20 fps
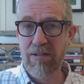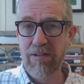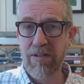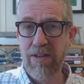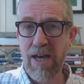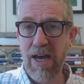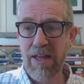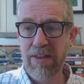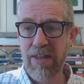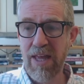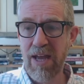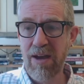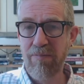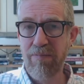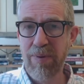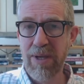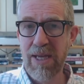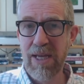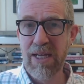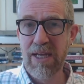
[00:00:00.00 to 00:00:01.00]
that they're
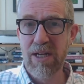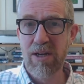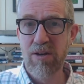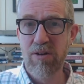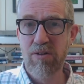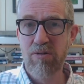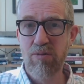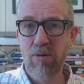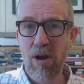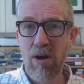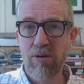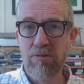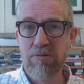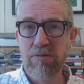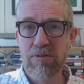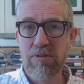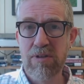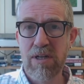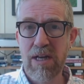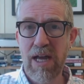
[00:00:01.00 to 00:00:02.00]
being
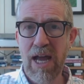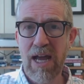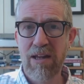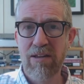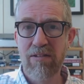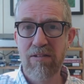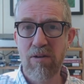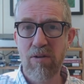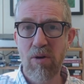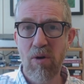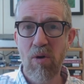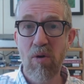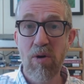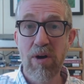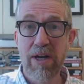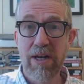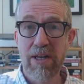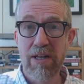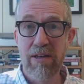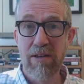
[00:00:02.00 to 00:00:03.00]
grown as
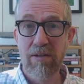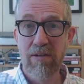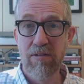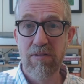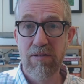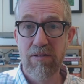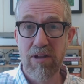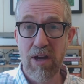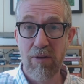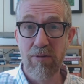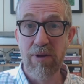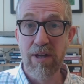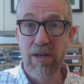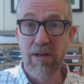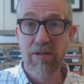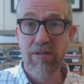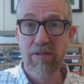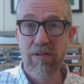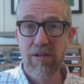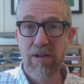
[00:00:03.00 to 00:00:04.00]
organ donors,
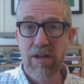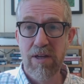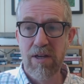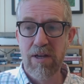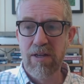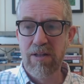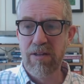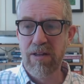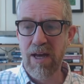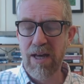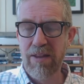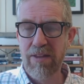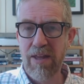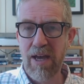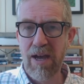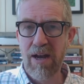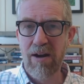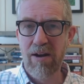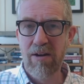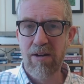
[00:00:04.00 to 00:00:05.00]
that
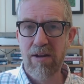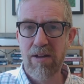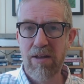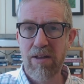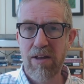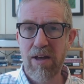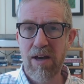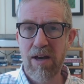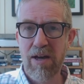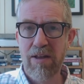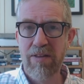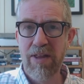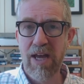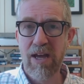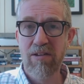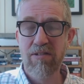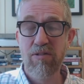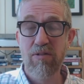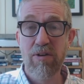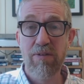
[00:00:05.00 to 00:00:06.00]
they're uh, they are
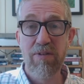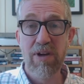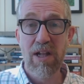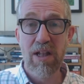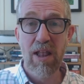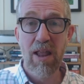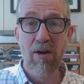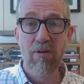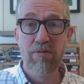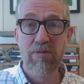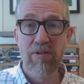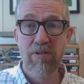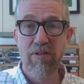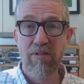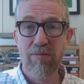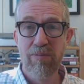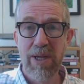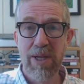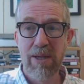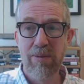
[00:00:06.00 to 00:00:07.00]
sort of clones of
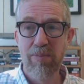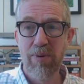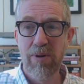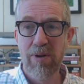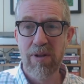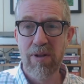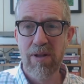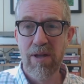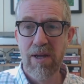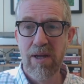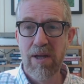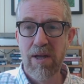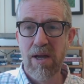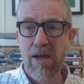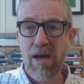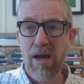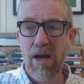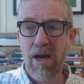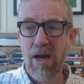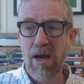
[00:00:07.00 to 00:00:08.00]
people
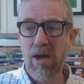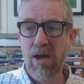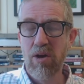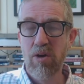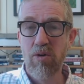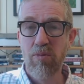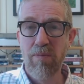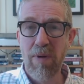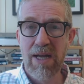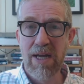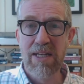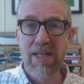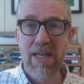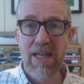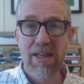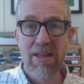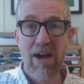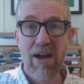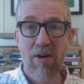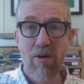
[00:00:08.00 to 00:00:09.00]
uh, who might need
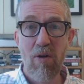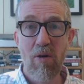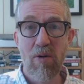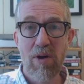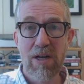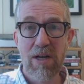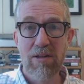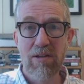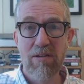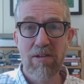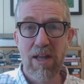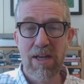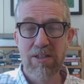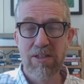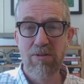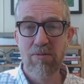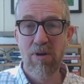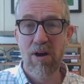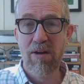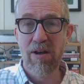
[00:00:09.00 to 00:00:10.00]
their organs
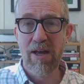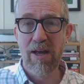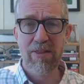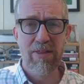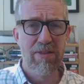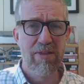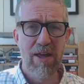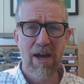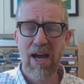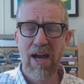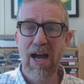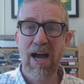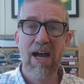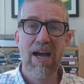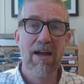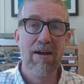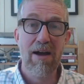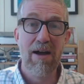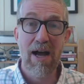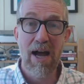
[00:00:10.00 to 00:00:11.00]
later on. I, I
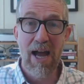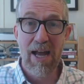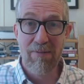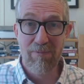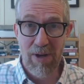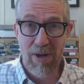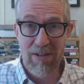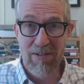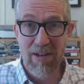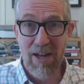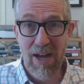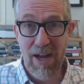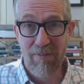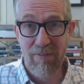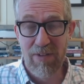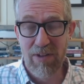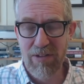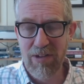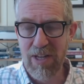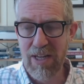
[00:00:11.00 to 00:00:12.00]
I must say I
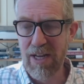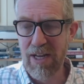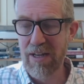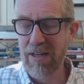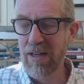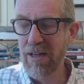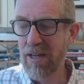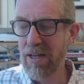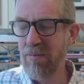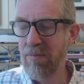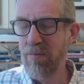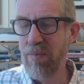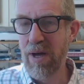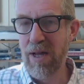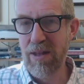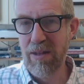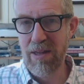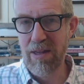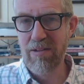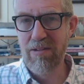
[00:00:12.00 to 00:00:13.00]
haven't seen it, but
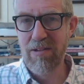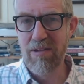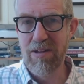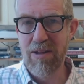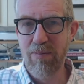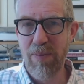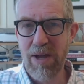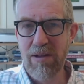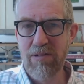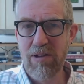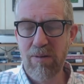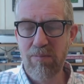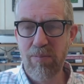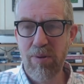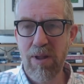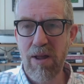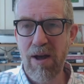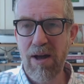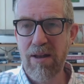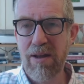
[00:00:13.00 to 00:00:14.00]
this is the basic
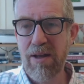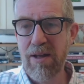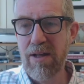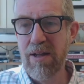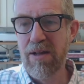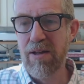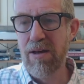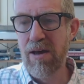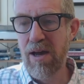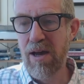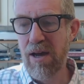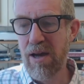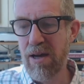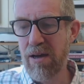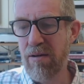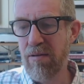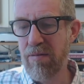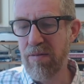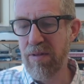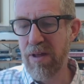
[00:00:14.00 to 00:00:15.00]
plot, uh,
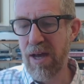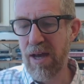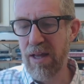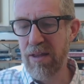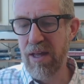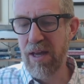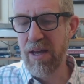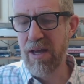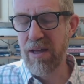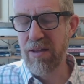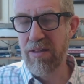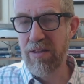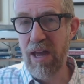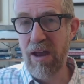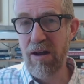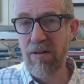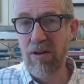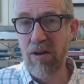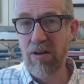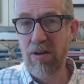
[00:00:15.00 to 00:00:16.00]
that they're
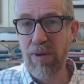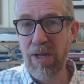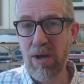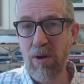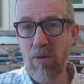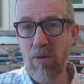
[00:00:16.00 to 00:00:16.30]
they're going to be.